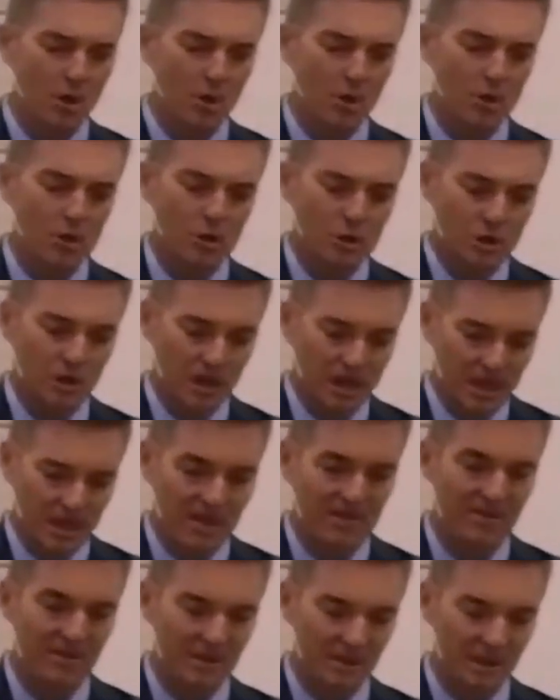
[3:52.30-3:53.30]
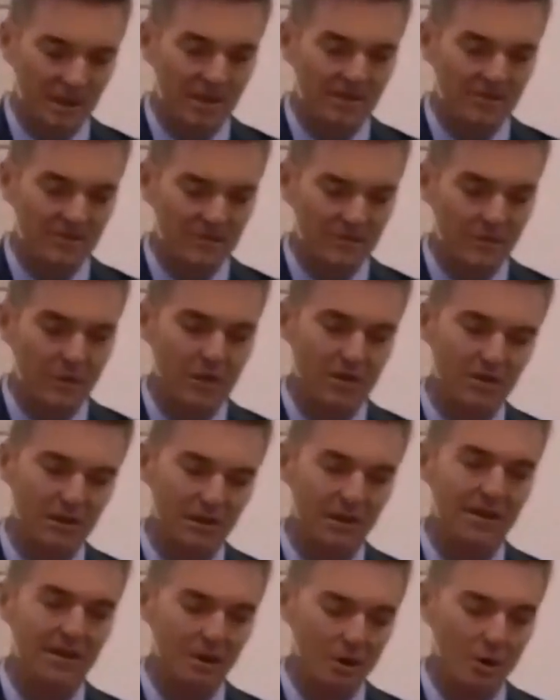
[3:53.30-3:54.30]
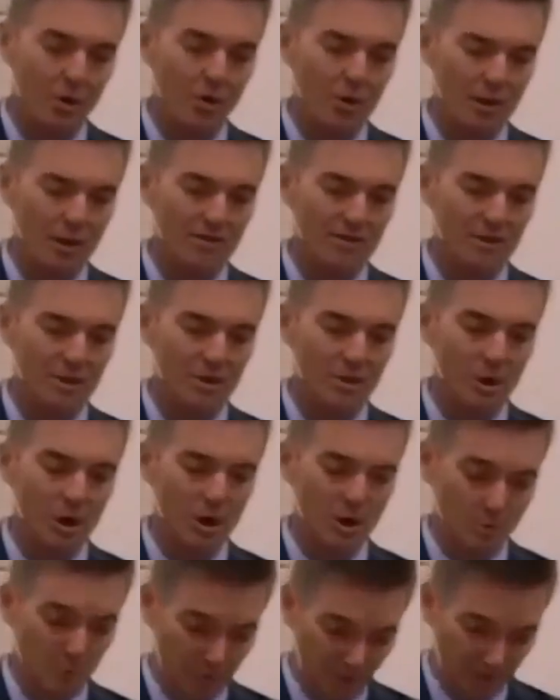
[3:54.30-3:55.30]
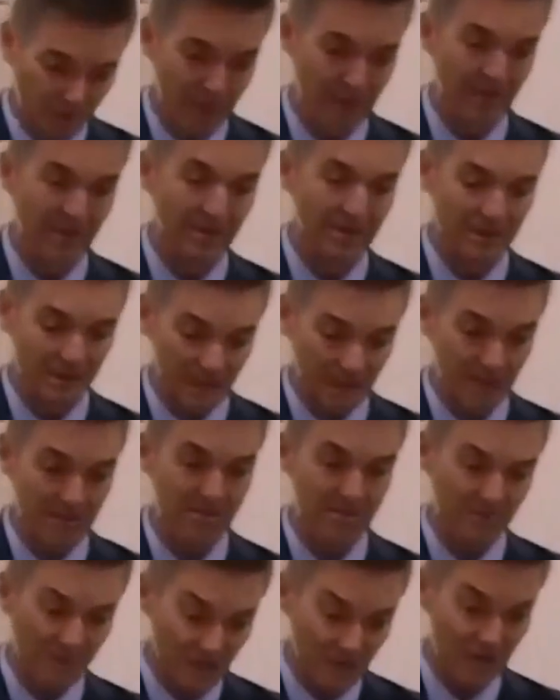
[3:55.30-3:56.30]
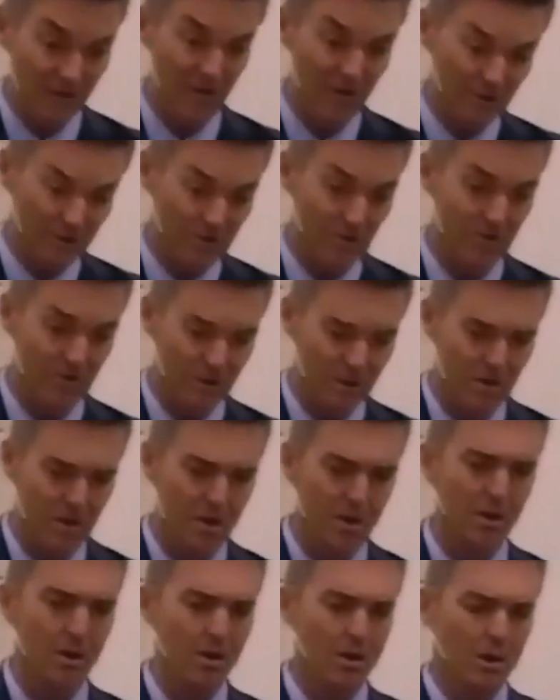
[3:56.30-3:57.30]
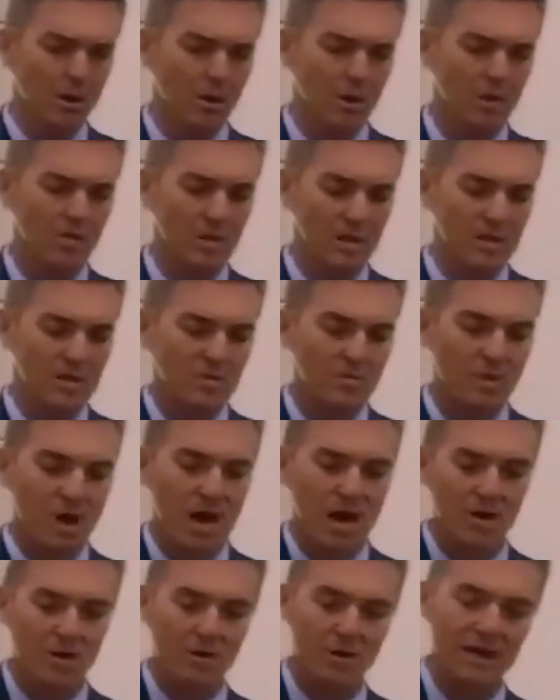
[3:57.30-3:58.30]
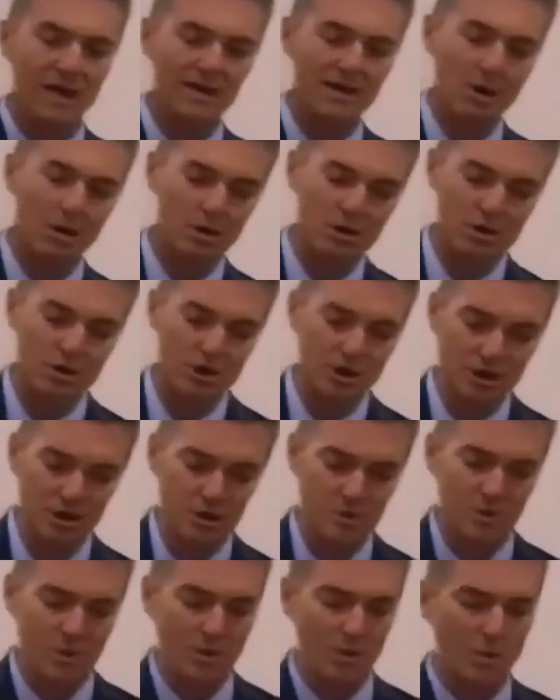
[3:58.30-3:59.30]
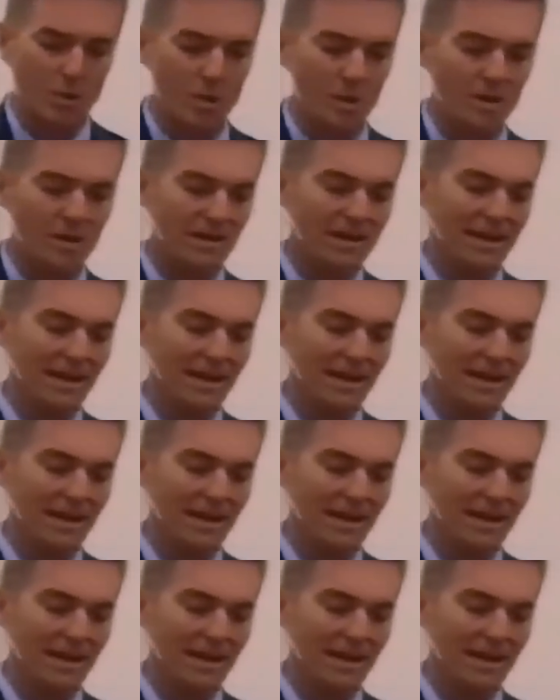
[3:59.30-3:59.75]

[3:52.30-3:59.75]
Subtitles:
We should give and lend freely according to our ability and the needs of others. We must moderate our judgment, will, and